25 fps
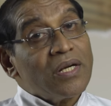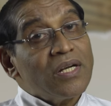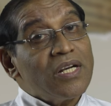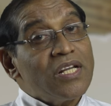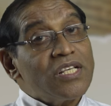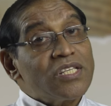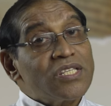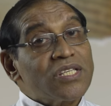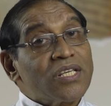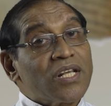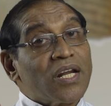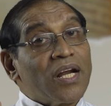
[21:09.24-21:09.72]

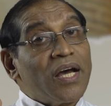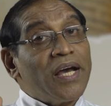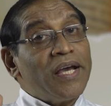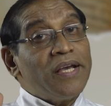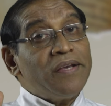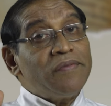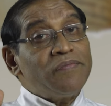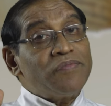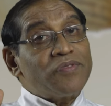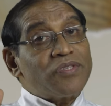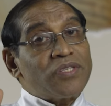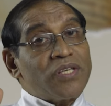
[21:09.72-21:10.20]

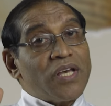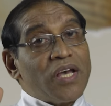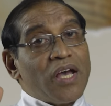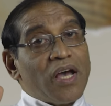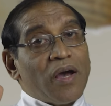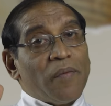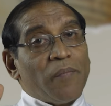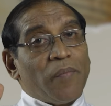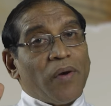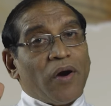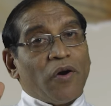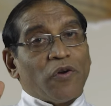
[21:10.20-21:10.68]
describes
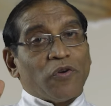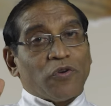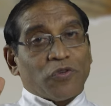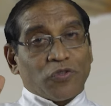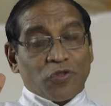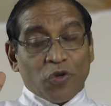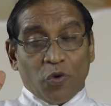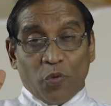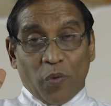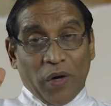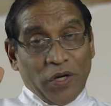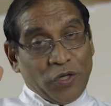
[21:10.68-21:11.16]
about,
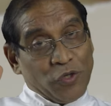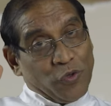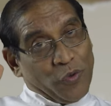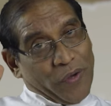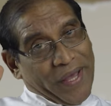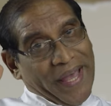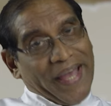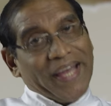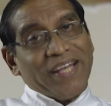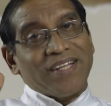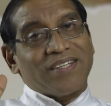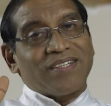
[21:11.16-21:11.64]
so 1 to
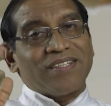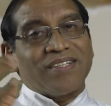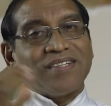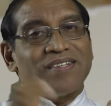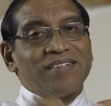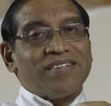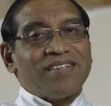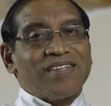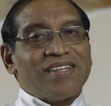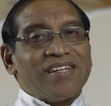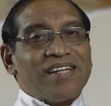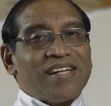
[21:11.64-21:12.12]
8
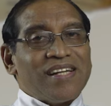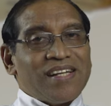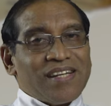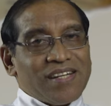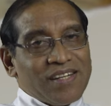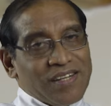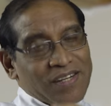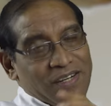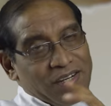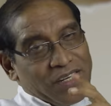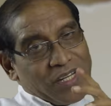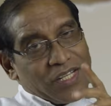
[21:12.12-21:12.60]

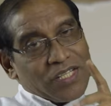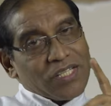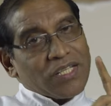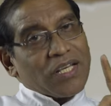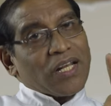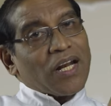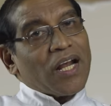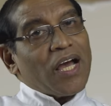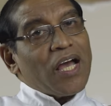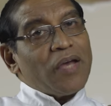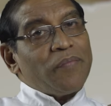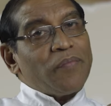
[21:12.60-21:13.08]

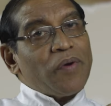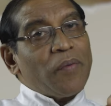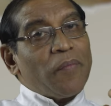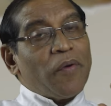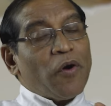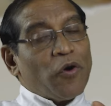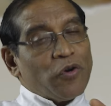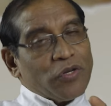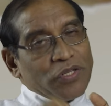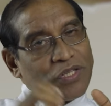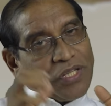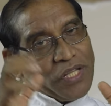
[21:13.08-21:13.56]
describe
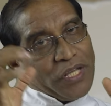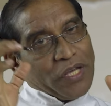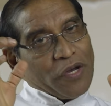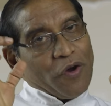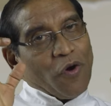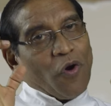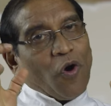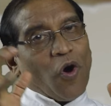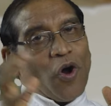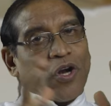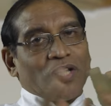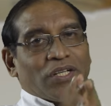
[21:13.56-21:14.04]
about the
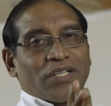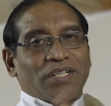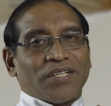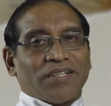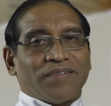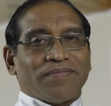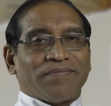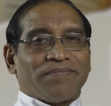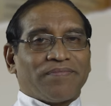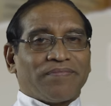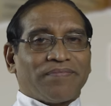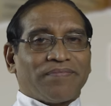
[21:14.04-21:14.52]
altar.